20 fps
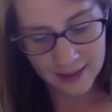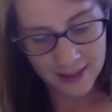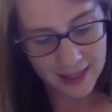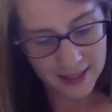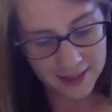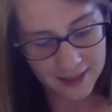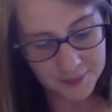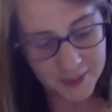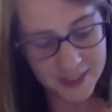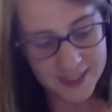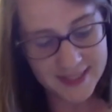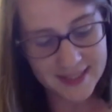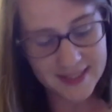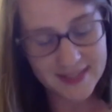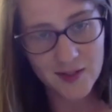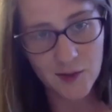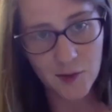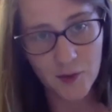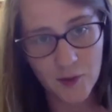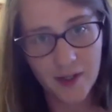and my
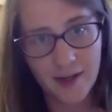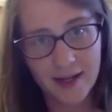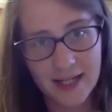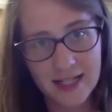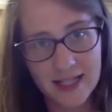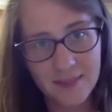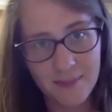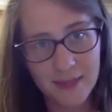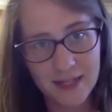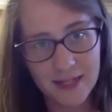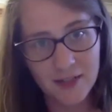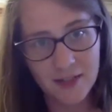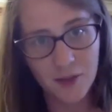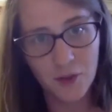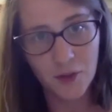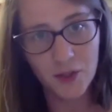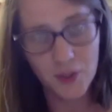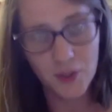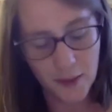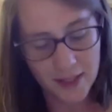sister and I spent a
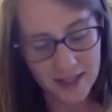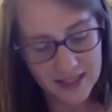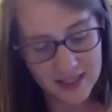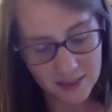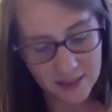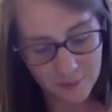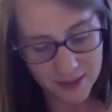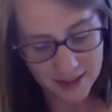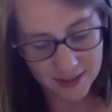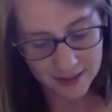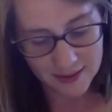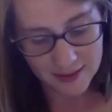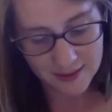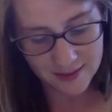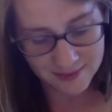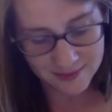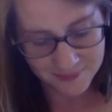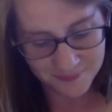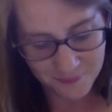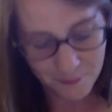good 20
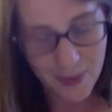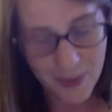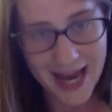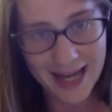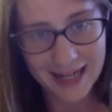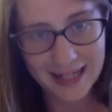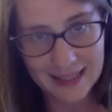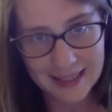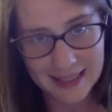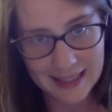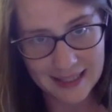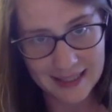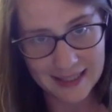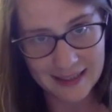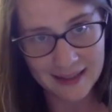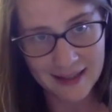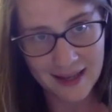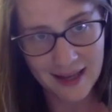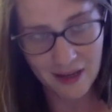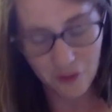minutes
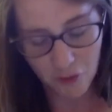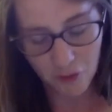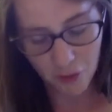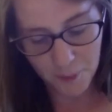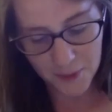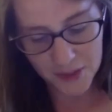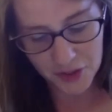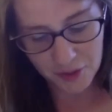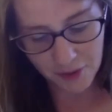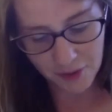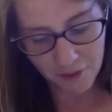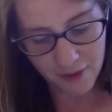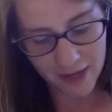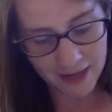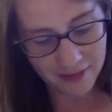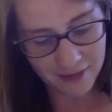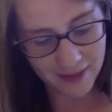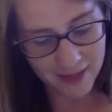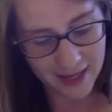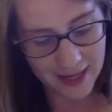panicking and rummaging
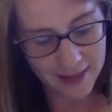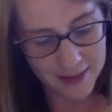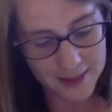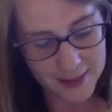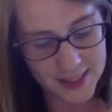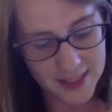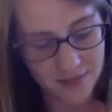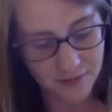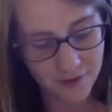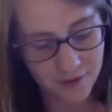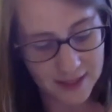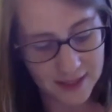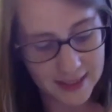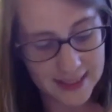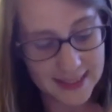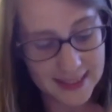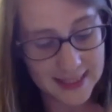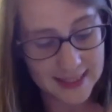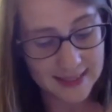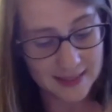around the house to find
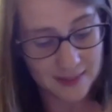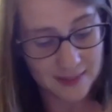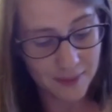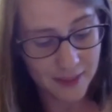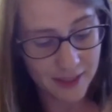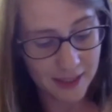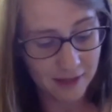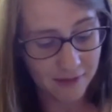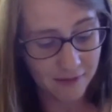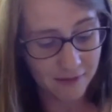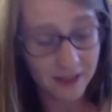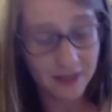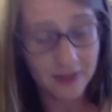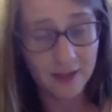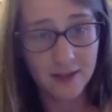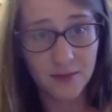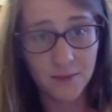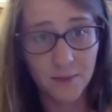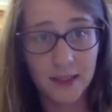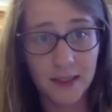a decent pair of
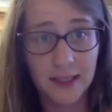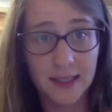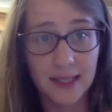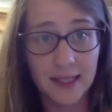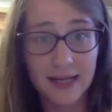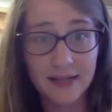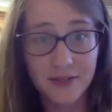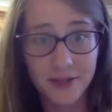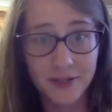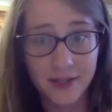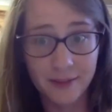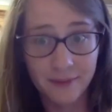knickers we could lend her.